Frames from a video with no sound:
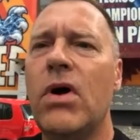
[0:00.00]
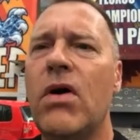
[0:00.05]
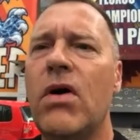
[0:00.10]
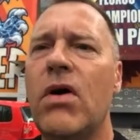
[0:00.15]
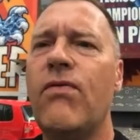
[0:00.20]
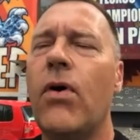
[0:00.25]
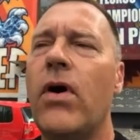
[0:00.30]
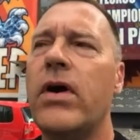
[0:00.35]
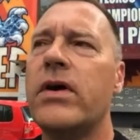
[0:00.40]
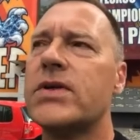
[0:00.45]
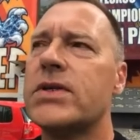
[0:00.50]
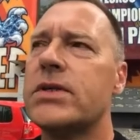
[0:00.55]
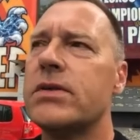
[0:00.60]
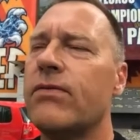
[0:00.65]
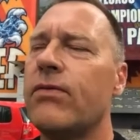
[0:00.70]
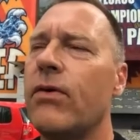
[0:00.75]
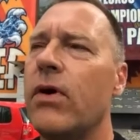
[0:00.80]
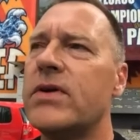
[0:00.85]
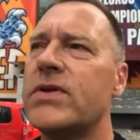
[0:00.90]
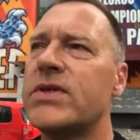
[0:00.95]
Well, for, ex-
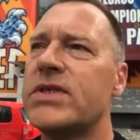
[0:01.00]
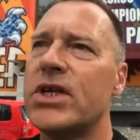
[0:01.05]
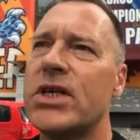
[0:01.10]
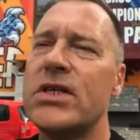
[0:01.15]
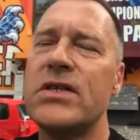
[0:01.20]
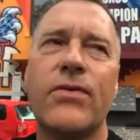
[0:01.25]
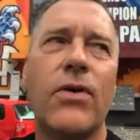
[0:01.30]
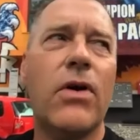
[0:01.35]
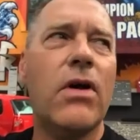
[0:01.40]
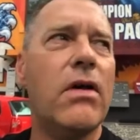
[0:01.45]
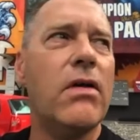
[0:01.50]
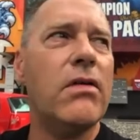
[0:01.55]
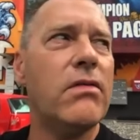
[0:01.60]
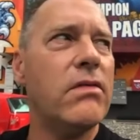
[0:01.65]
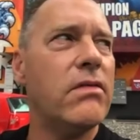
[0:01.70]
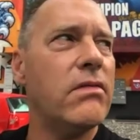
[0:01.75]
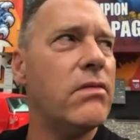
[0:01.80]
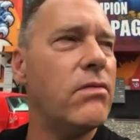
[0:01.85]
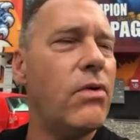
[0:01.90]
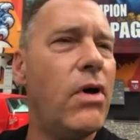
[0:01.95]
for ex- just for,
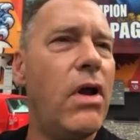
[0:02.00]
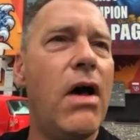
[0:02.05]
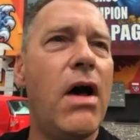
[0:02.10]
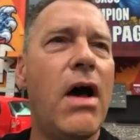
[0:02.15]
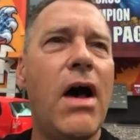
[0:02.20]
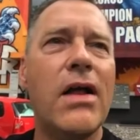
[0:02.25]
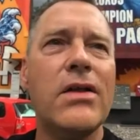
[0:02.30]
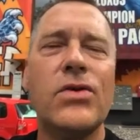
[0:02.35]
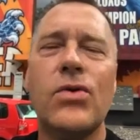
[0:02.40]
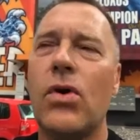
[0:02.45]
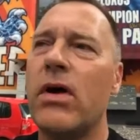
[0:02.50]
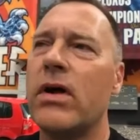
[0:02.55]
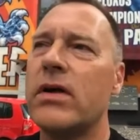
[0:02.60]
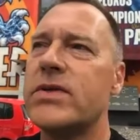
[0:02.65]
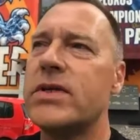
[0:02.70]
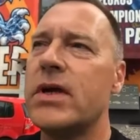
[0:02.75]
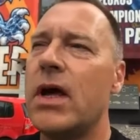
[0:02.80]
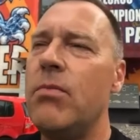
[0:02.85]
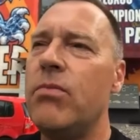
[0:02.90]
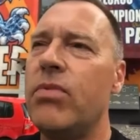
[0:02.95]
for, a hardcore
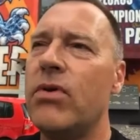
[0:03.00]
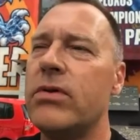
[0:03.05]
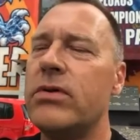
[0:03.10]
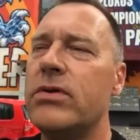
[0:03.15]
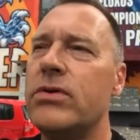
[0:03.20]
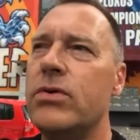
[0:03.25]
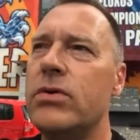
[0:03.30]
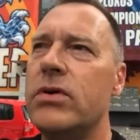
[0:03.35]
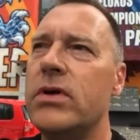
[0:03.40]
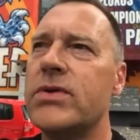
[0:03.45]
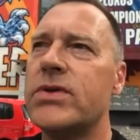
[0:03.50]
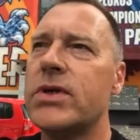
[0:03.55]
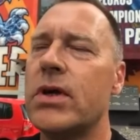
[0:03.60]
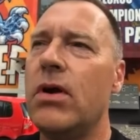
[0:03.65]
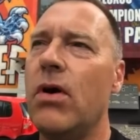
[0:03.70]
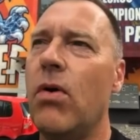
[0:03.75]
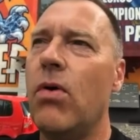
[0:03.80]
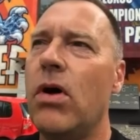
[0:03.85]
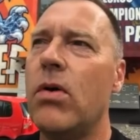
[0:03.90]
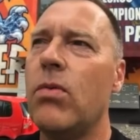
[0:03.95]
example, two years
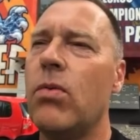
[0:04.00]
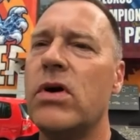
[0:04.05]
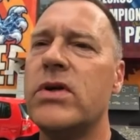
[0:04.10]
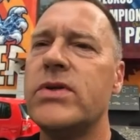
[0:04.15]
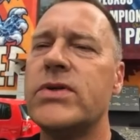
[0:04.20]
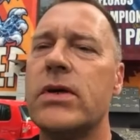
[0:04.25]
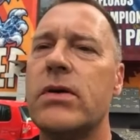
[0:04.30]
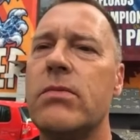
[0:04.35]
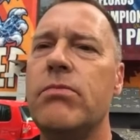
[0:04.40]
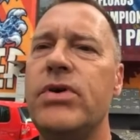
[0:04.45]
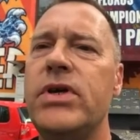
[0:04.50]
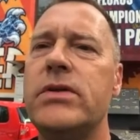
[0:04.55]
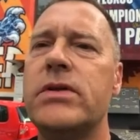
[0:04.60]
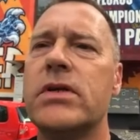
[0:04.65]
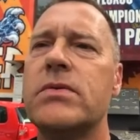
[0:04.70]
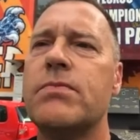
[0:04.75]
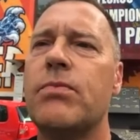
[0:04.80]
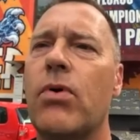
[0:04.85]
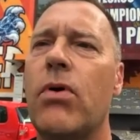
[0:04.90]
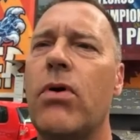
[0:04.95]
ago I was in
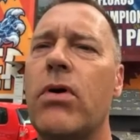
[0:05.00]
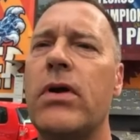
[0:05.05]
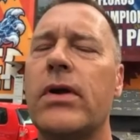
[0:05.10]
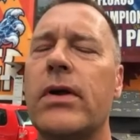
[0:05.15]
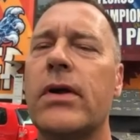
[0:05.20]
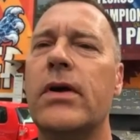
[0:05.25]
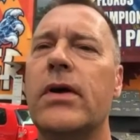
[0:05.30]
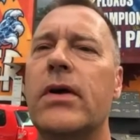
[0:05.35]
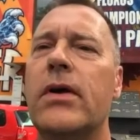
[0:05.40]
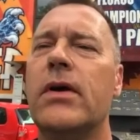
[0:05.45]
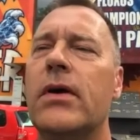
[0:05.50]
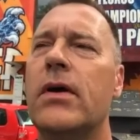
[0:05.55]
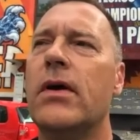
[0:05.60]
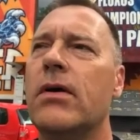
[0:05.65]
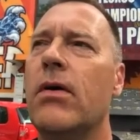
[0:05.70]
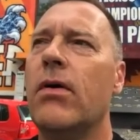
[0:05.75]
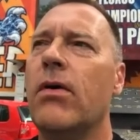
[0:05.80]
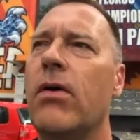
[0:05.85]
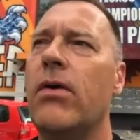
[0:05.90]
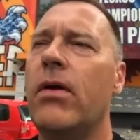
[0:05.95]
Petersburg
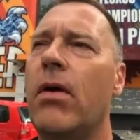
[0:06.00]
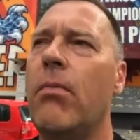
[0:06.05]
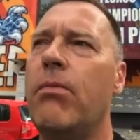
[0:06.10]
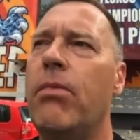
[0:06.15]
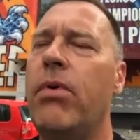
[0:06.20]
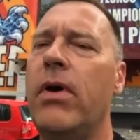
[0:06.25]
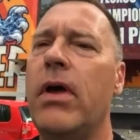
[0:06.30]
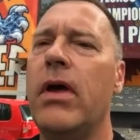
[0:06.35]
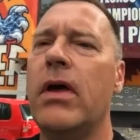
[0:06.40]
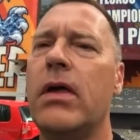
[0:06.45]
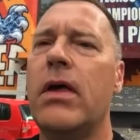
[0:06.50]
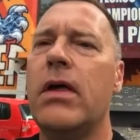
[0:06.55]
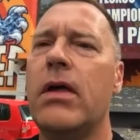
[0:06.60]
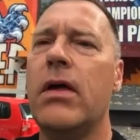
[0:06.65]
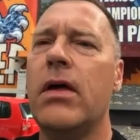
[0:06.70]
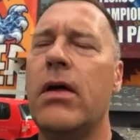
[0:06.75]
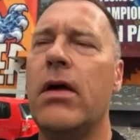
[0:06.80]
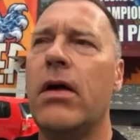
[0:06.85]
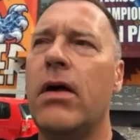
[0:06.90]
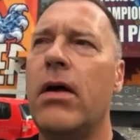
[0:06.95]
on a big
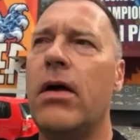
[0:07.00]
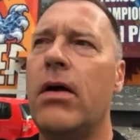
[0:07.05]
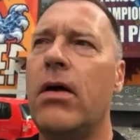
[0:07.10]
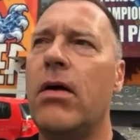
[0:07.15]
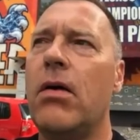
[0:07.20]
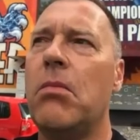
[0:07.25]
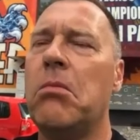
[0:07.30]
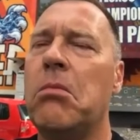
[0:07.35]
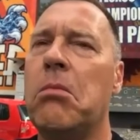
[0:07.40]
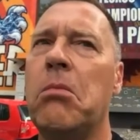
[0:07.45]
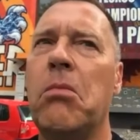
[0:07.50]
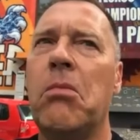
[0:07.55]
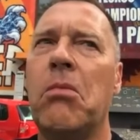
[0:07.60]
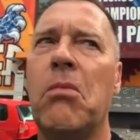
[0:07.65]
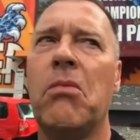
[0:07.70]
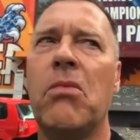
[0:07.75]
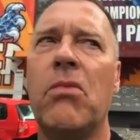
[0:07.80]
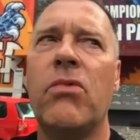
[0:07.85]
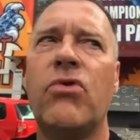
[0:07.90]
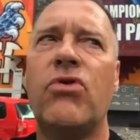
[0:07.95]
um,
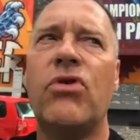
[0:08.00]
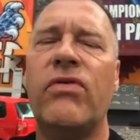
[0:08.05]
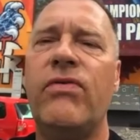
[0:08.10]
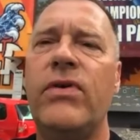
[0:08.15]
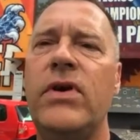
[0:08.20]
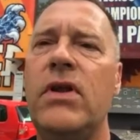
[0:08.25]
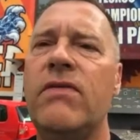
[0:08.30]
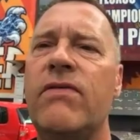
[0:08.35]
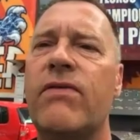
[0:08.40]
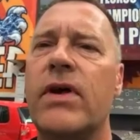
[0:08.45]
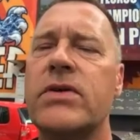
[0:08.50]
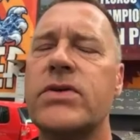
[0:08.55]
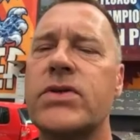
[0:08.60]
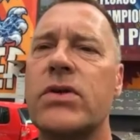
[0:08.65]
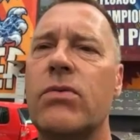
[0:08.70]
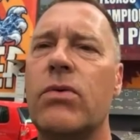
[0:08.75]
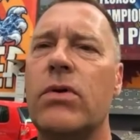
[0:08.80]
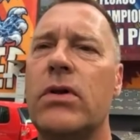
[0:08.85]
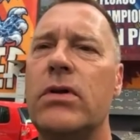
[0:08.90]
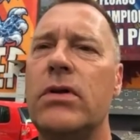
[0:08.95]
graffiti
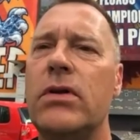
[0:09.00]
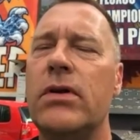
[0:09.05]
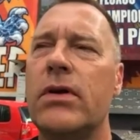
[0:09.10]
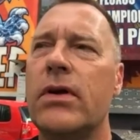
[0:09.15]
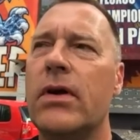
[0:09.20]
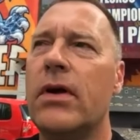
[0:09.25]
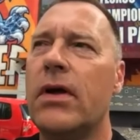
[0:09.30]
festival,